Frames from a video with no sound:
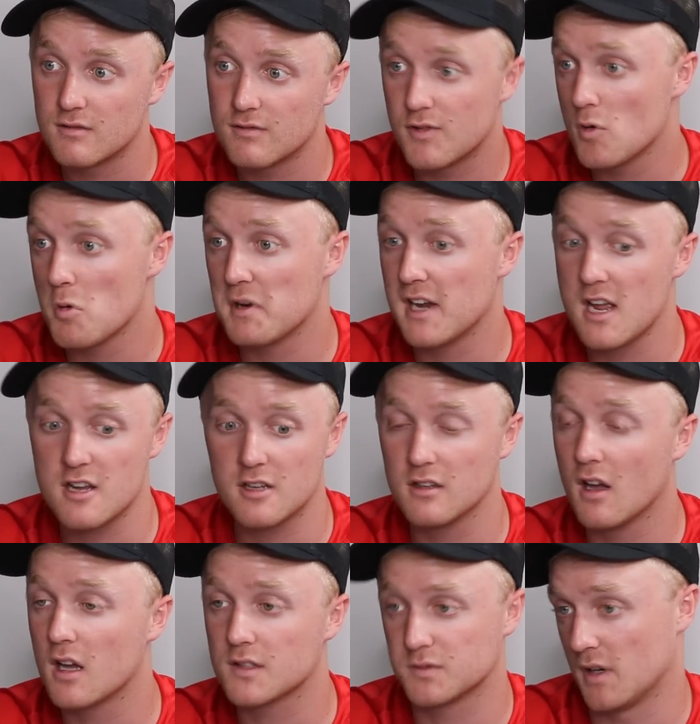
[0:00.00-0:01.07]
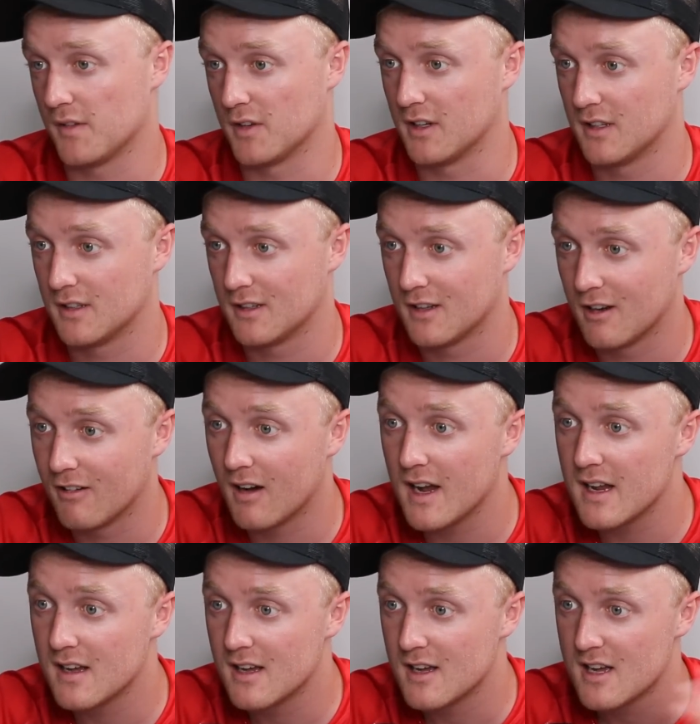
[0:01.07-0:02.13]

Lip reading: For all we know, it could last forever. All right?